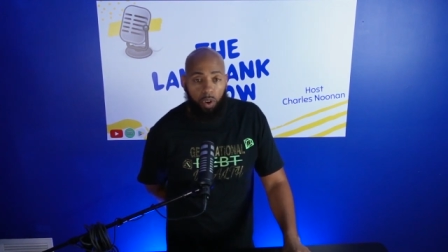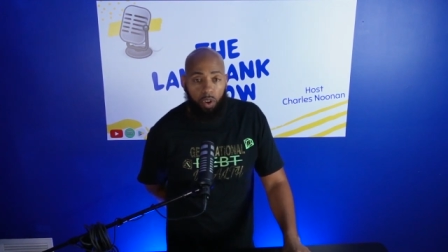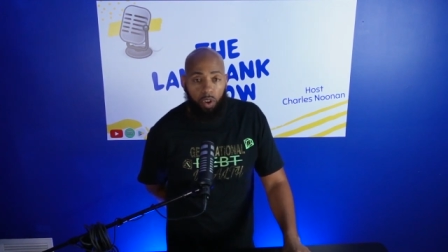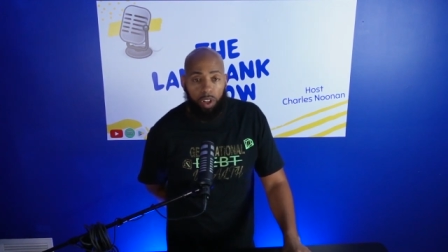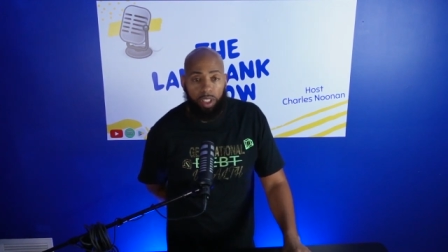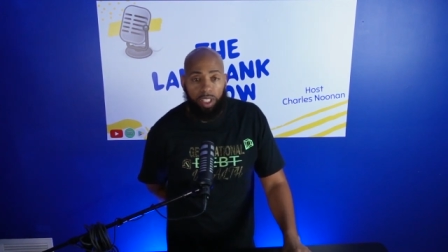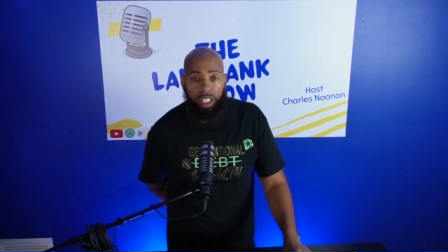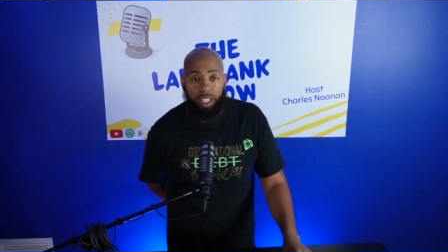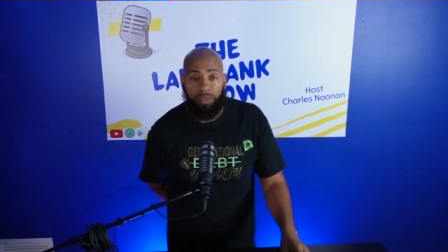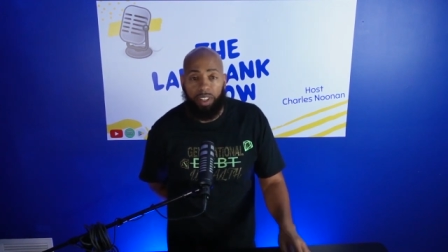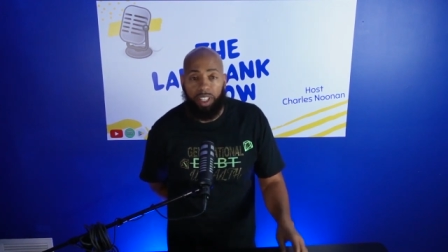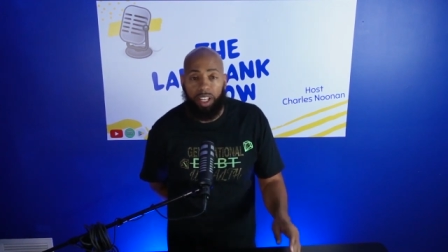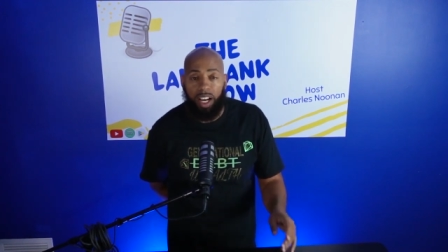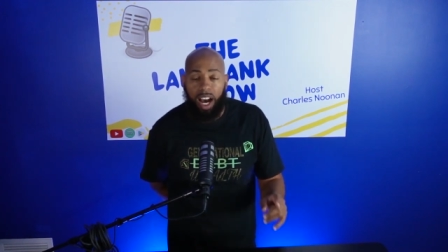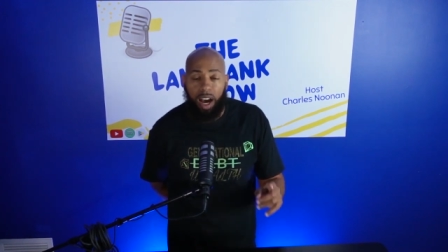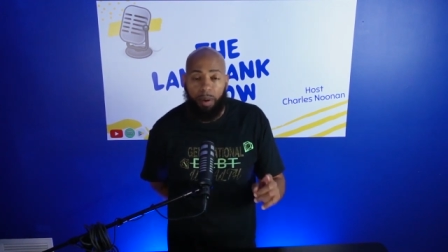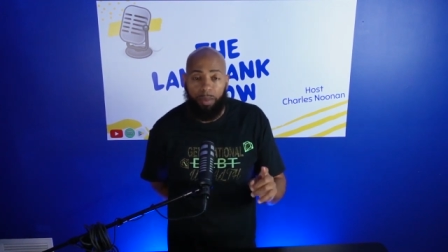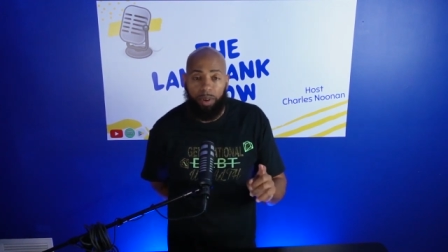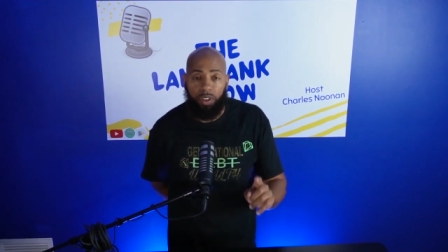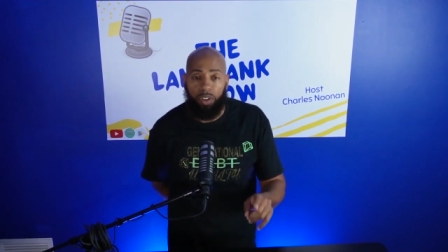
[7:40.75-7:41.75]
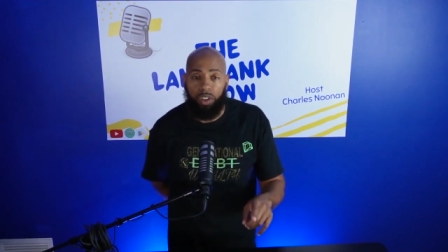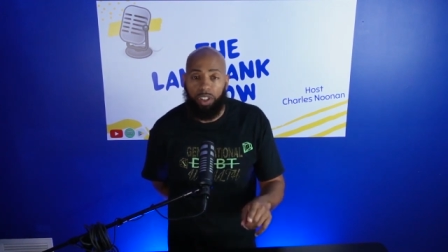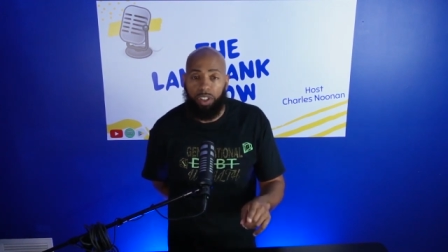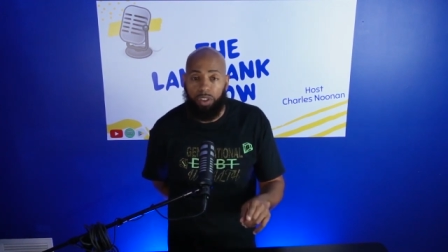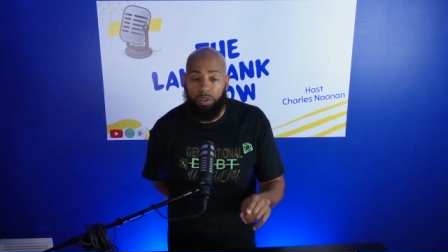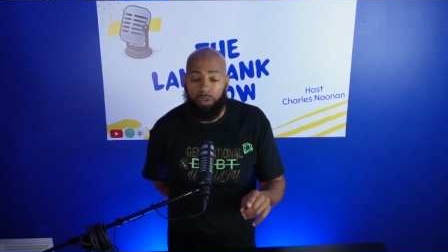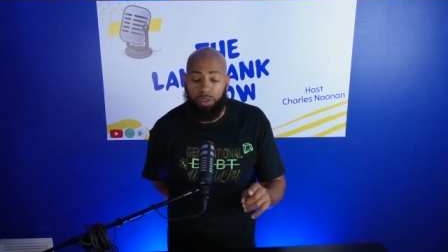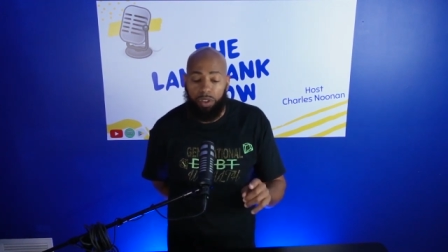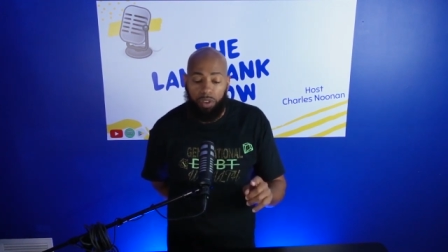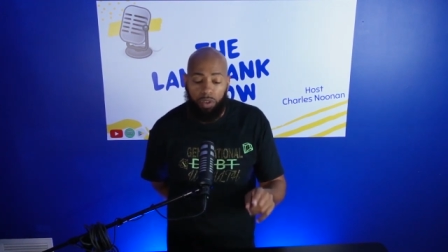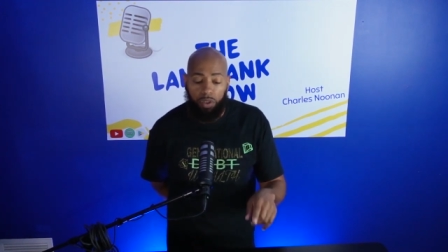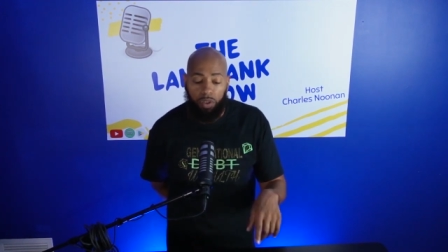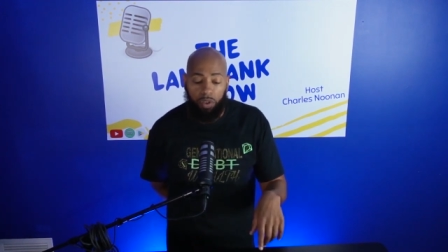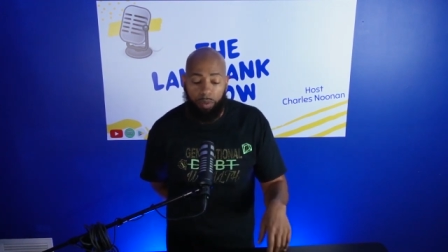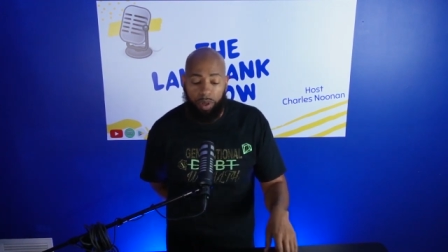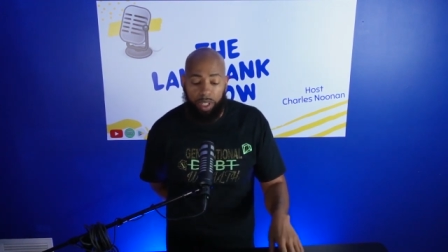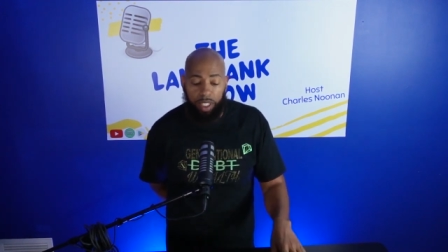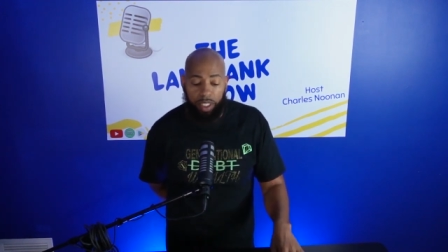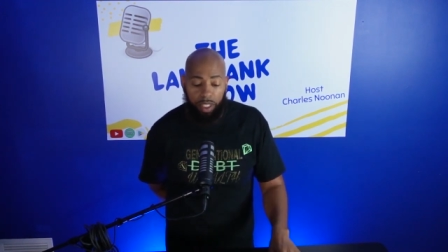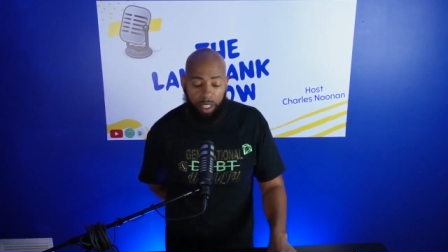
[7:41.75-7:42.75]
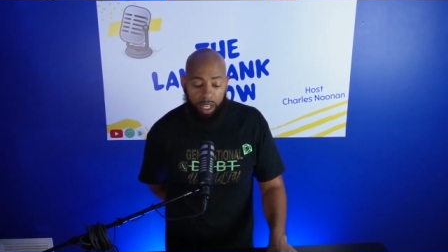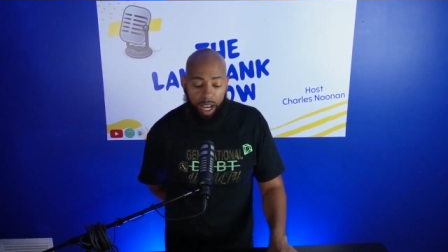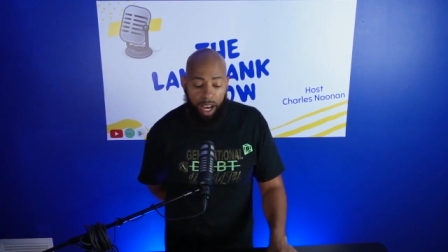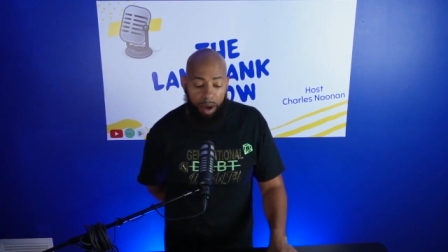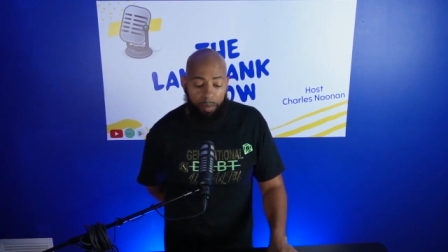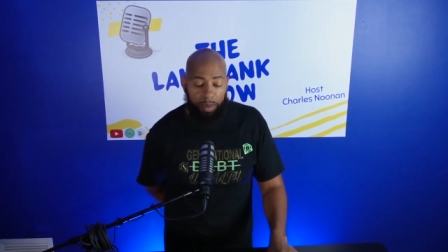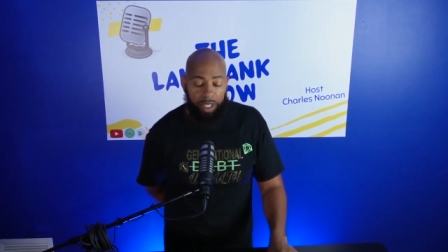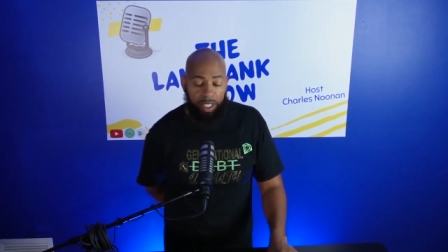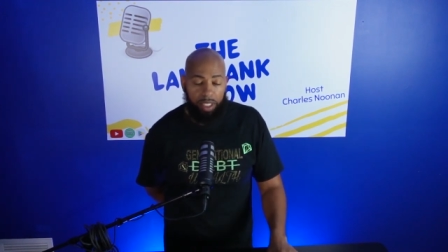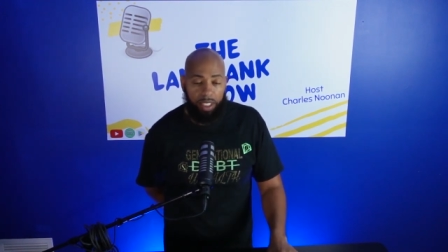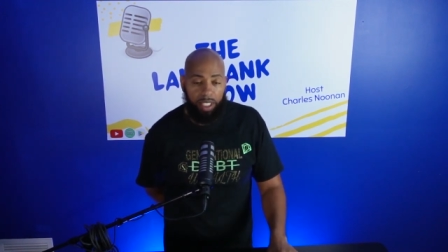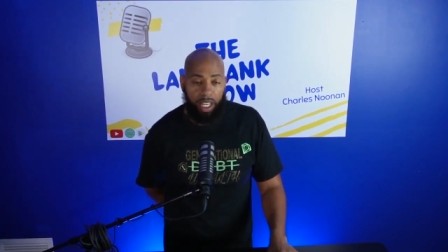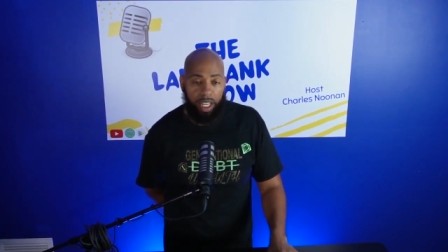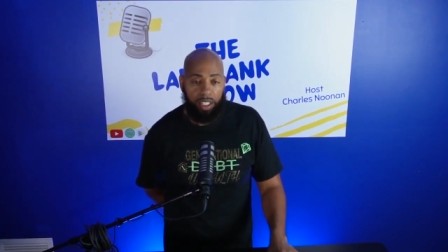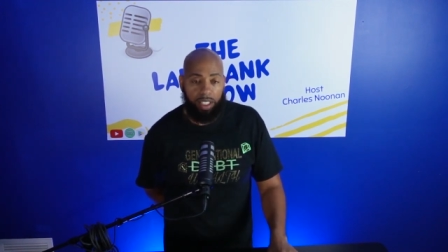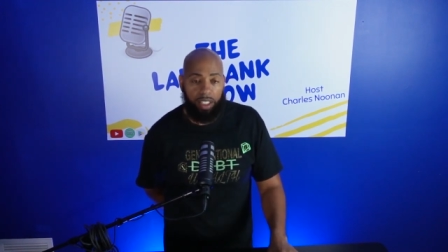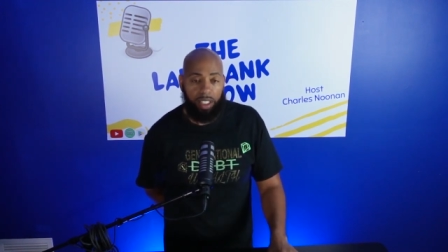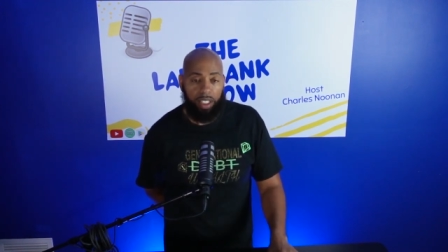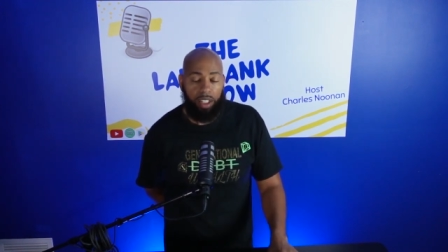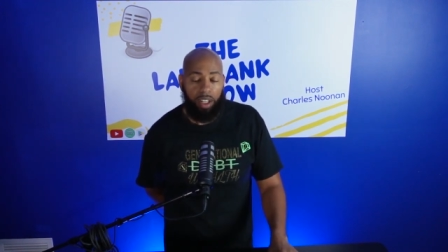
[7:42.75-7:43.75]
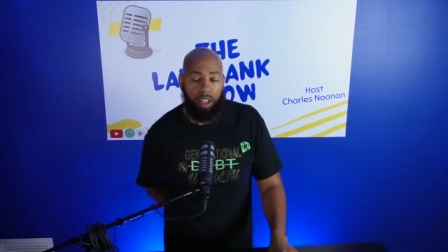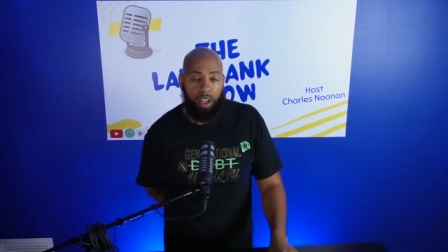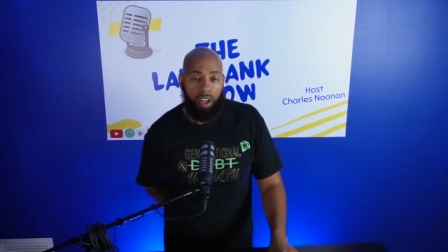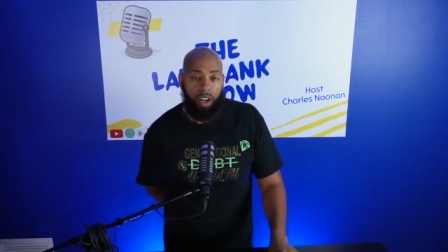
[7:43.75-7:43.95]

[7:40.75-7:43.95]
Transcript: or leave a comment on YouTube in the comment section